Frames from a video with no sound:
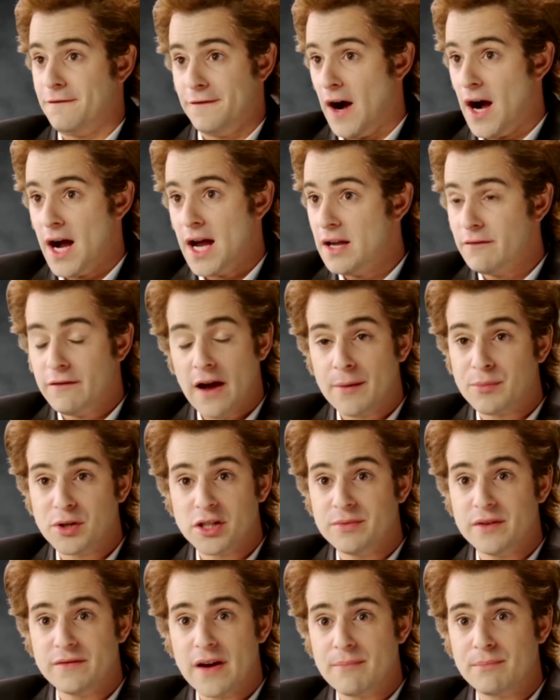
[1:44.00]
five
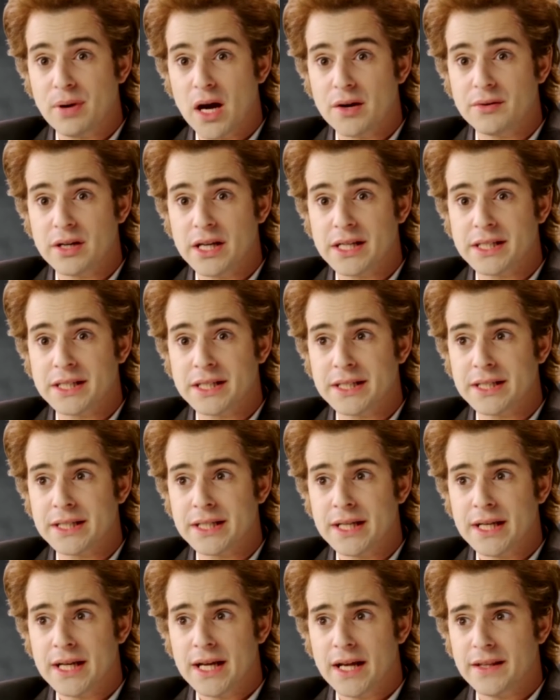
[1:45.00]
happen to be vampire related?
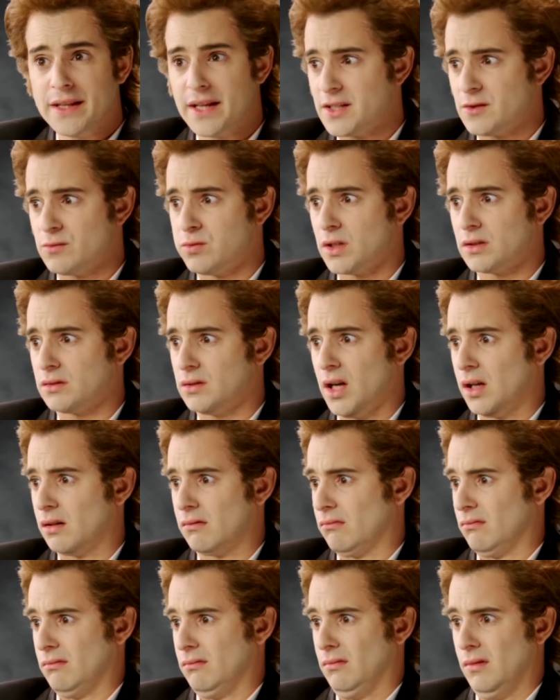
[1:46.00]
And that's what, like,
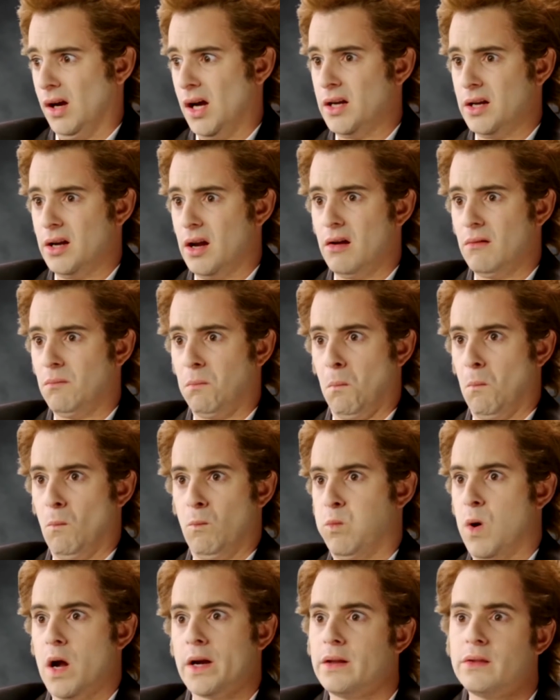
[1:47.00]
I don't know,
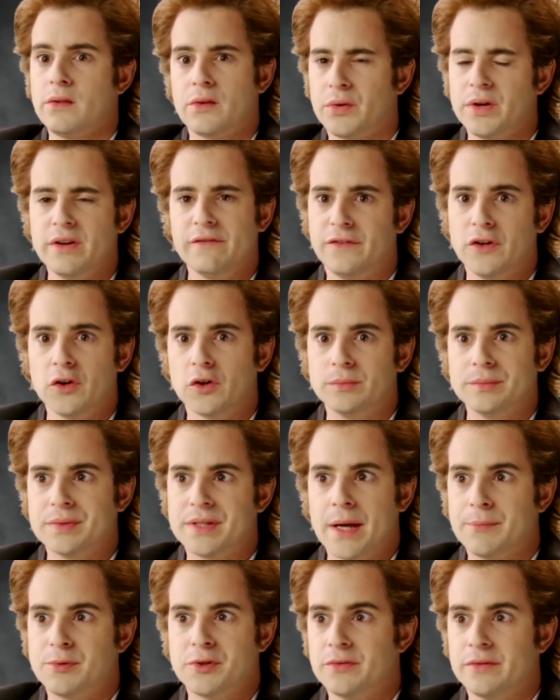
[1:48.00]
one in three
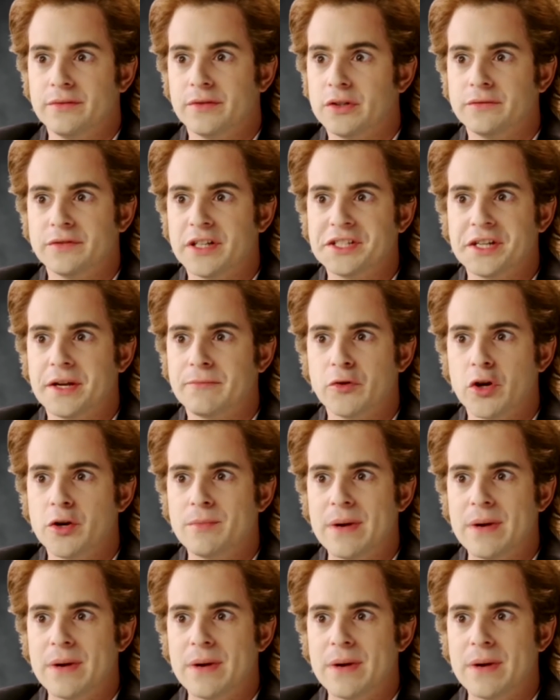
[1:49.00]
films happen to involve undead